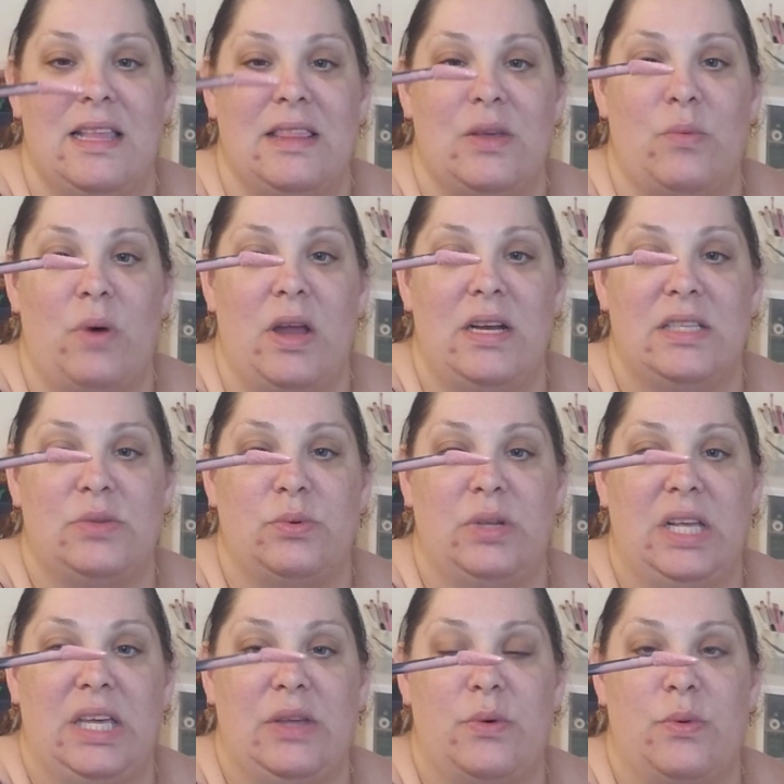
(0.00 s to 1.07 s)
The wand is
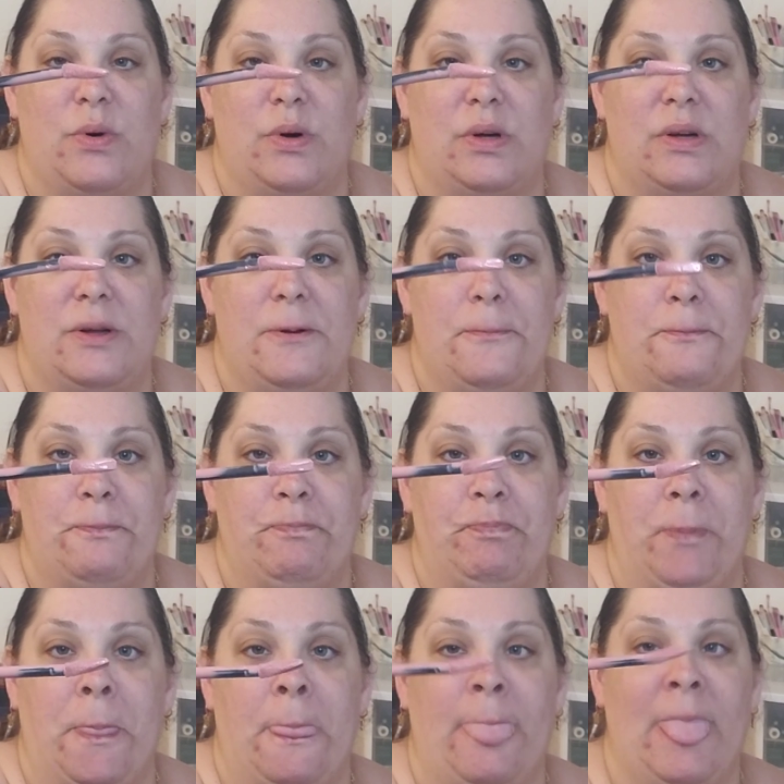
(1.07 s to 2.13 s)
really cool.
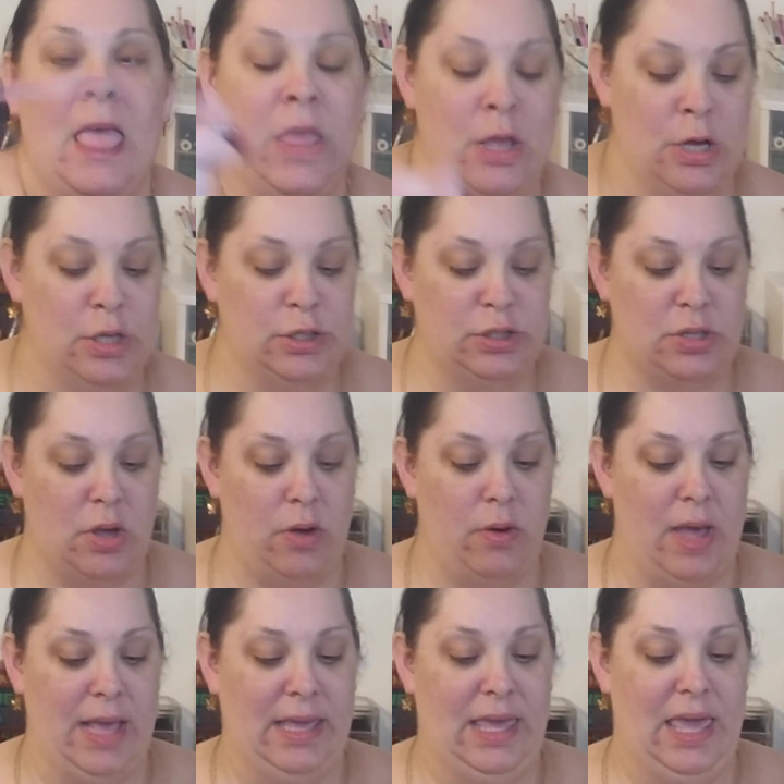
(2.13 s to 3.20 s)
So
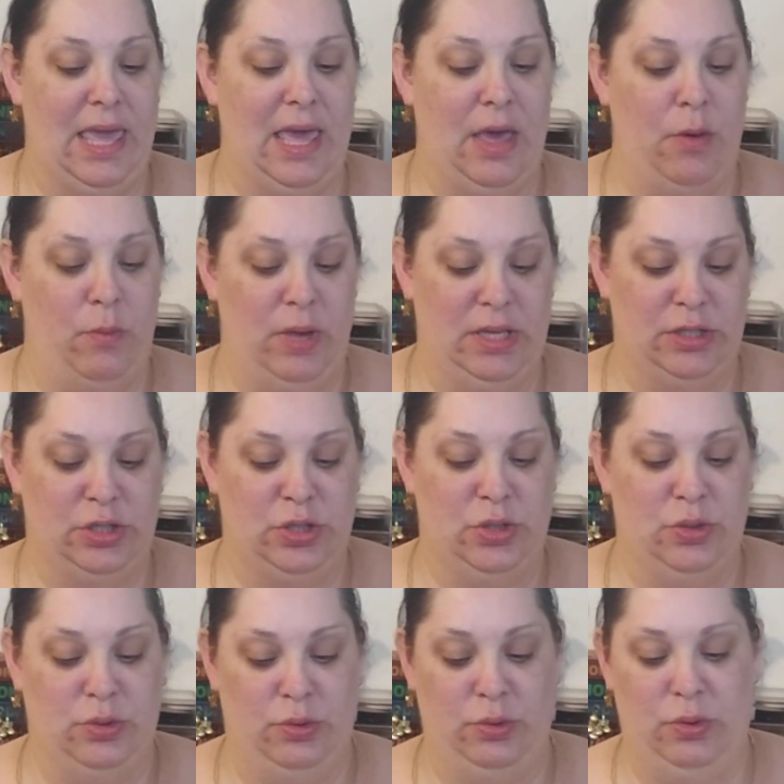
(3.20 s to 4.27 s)
I can't wait
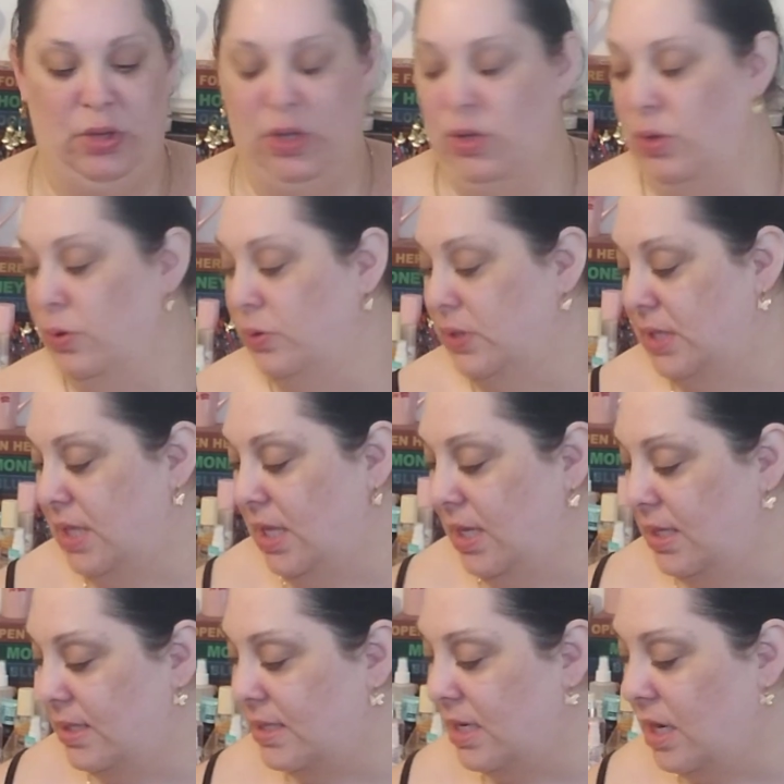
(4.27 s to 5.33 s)
to use
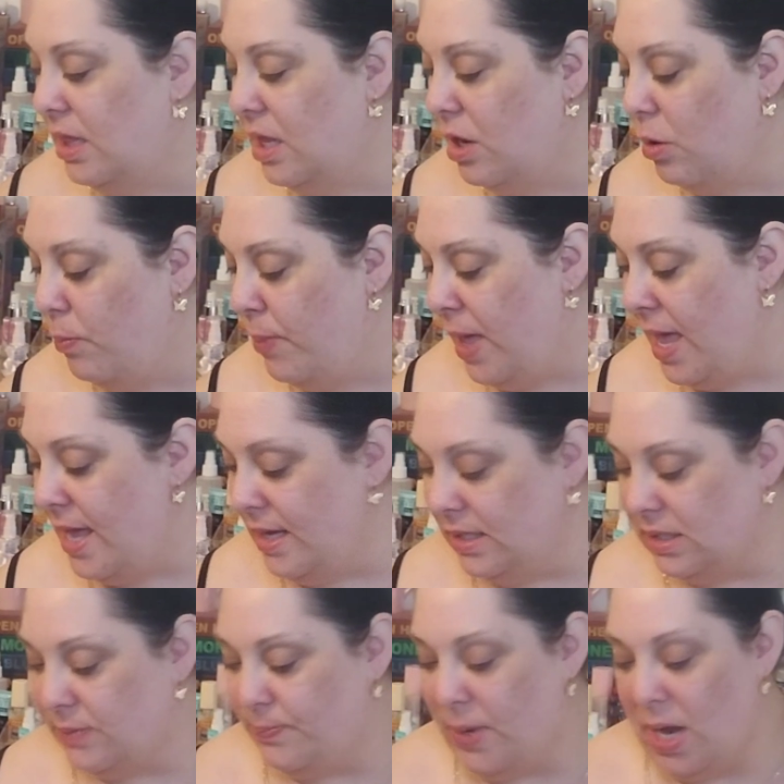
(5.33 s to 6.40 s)
these in a little
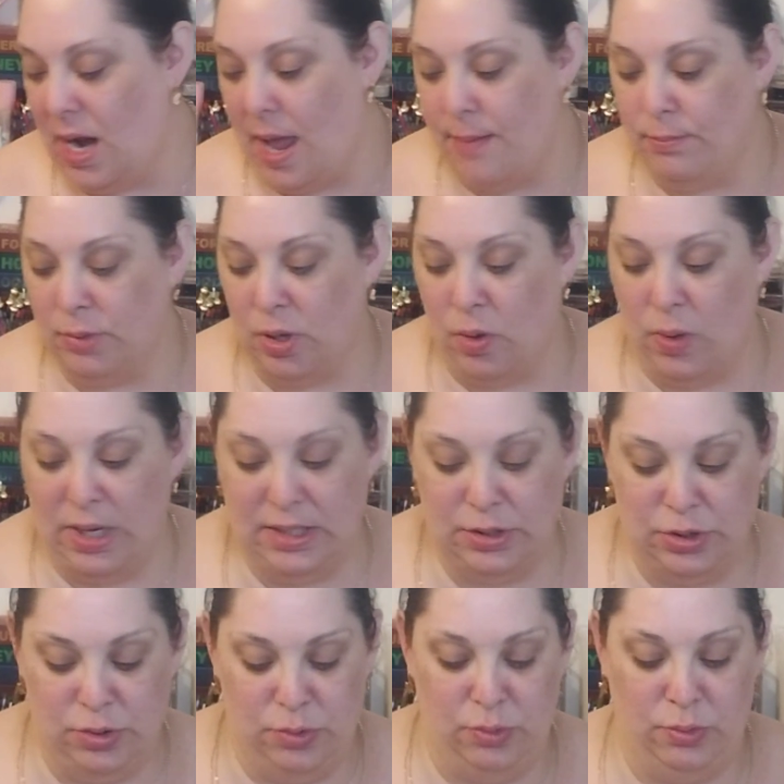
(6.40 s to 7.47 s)
bit, but I'm going
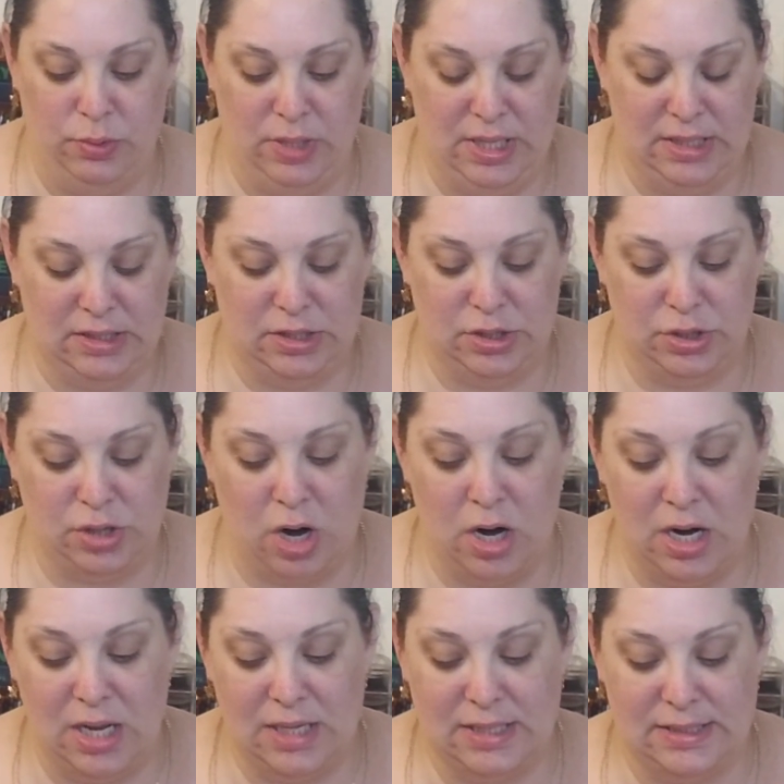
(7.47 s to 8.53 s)
to get
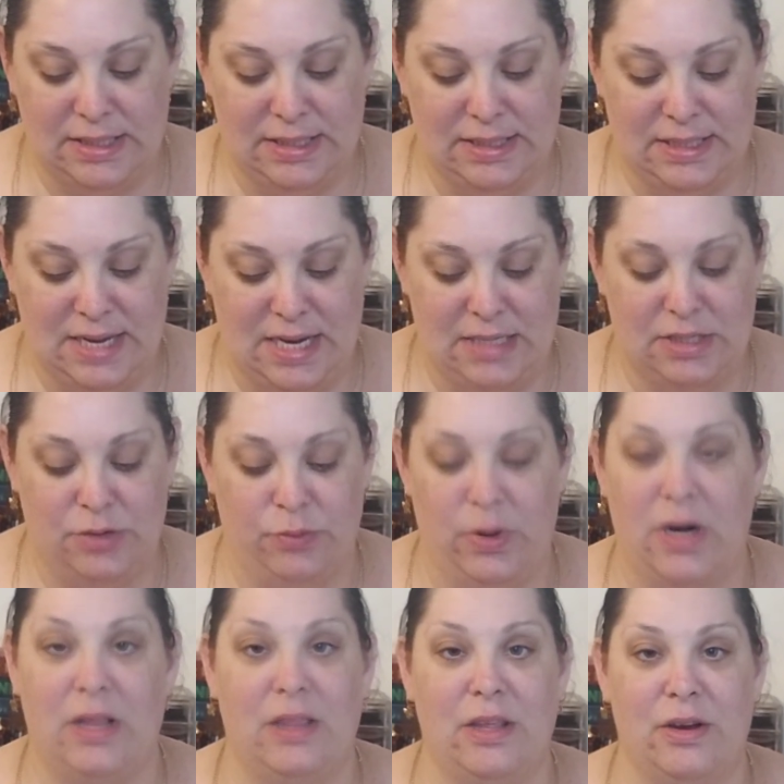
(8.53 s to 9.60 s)
started because these tend to
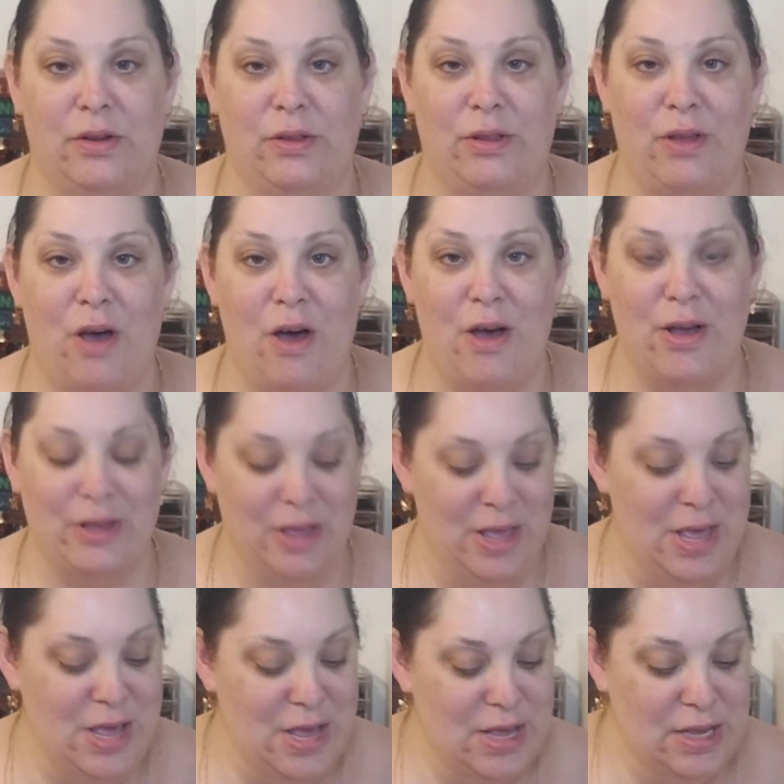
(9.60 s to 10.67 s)
run a little long.
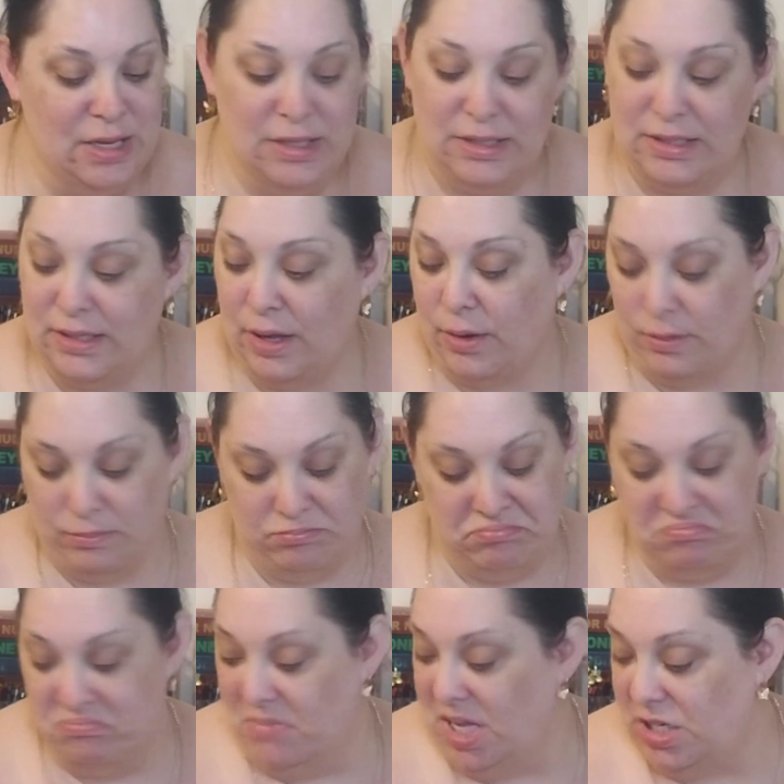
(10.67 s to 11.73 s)
So
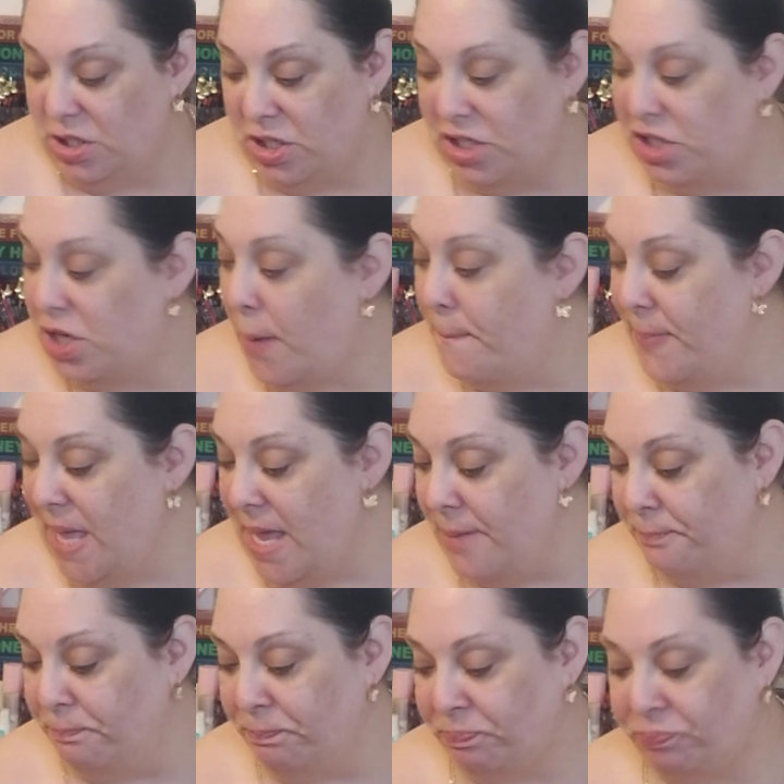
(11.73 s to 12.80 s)
let's just jump
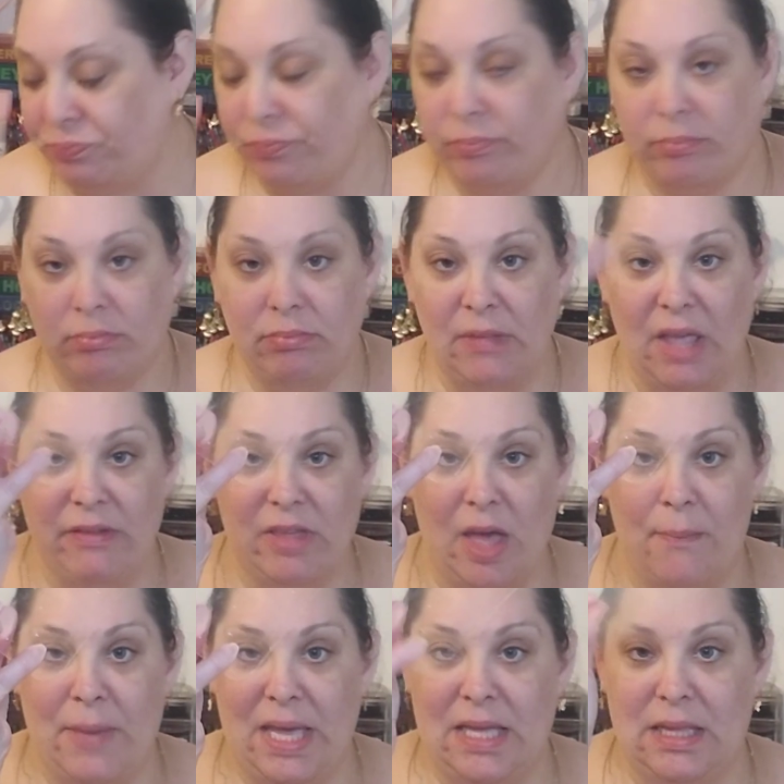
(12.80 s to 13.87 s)
in. I've
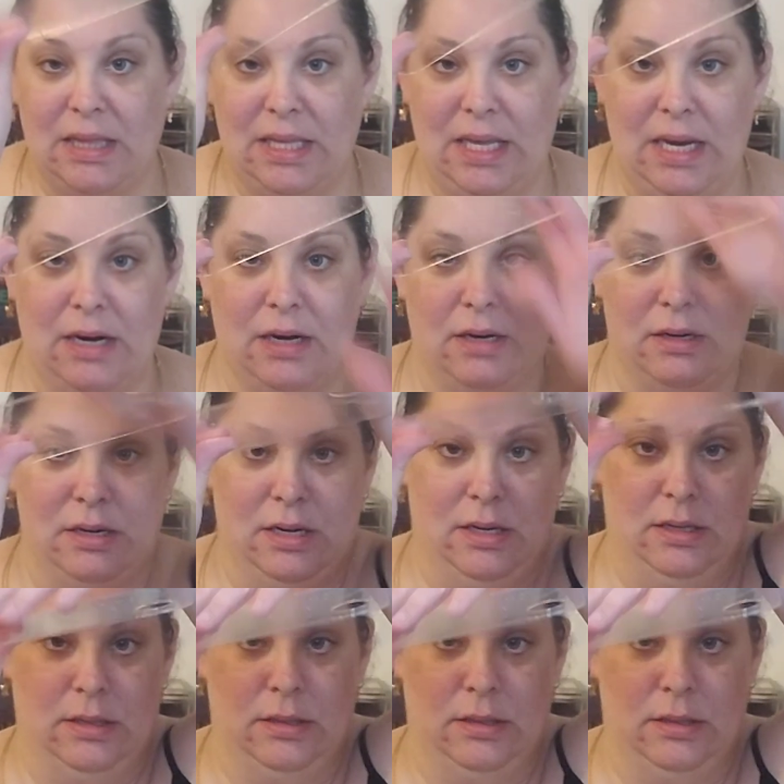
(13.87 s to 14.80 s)
got my clear